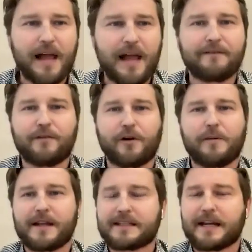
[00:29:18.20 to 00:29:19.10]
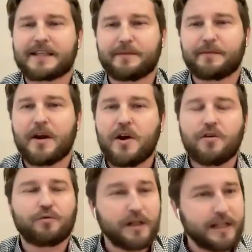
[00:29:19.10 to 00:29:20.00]
platform that's got some
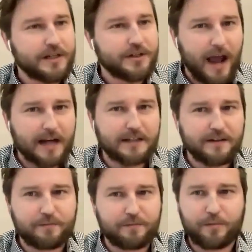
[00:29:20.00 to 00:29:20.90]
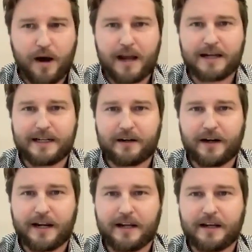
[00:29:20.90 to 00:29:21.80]
really attractive
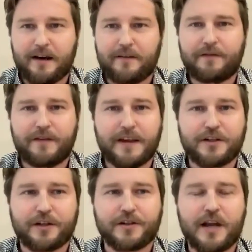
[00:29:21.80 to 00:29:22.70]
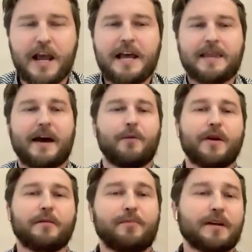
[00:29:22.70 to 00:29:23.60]
proprietary uh, features that we
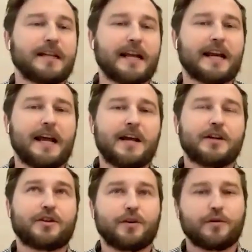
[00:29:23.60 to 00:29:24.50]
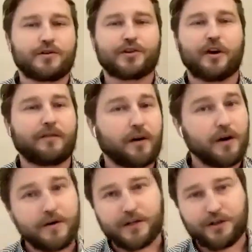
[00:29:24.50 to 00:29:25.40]
are building to solve our
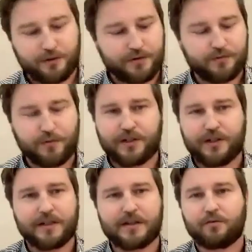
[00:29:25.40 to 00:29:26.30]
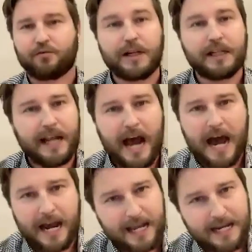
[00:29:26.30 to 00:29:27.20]
own issues, which is really
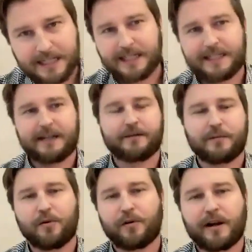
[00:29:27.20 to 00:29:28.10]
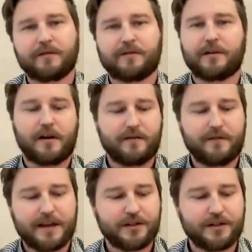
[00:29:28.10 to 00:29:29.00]
high-end detailed reporting for our
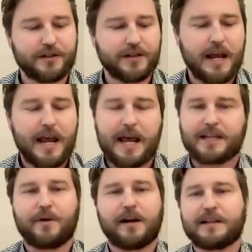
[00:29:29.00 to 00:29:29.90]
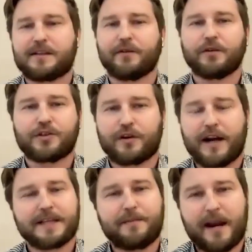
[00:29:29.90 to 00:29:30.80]
investors, as well as full
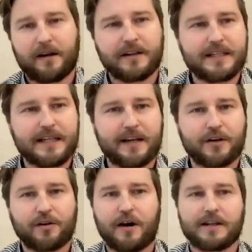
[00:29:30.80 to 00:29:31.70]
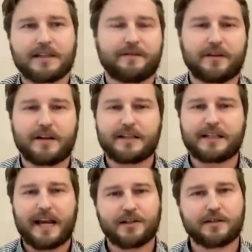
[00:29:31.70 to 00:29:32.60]
transparency across different
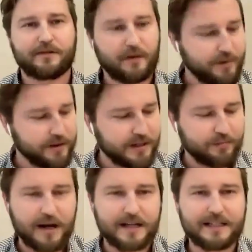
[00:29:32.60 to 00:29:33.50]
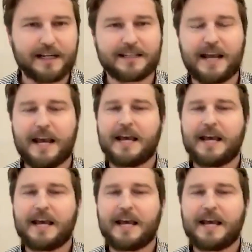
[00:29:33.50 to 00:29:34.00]
stages of our building process.